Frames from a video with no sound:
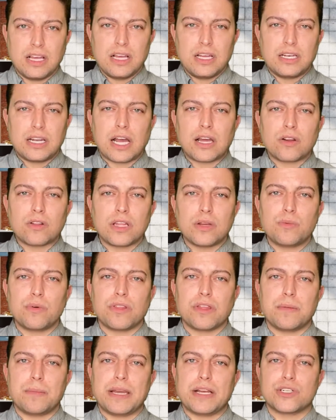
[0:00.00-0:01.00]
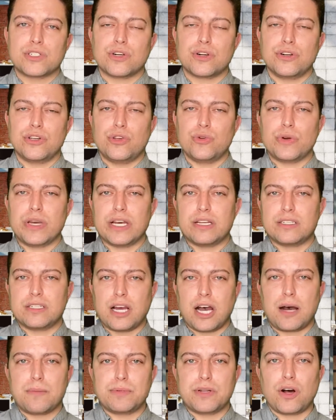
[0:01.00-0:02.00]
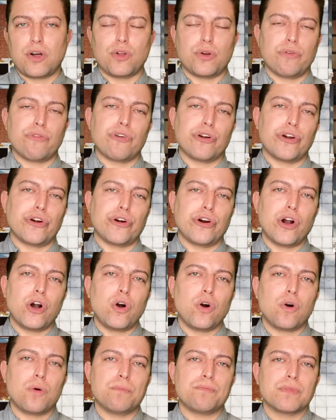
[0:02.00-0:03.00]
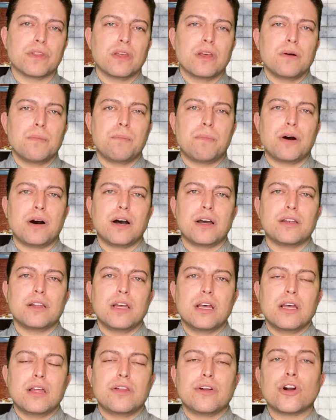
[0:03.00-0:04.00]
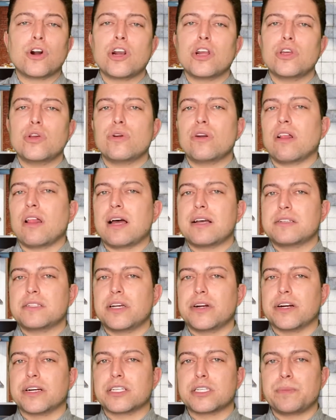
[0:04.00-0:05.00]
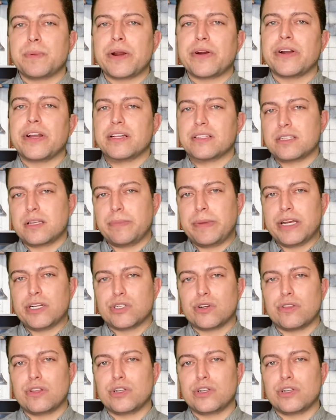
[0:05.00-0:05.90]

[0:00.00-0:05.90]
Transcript: not only will they make sure you get top dollar for your home, but they're going to utilize their experience to make sure the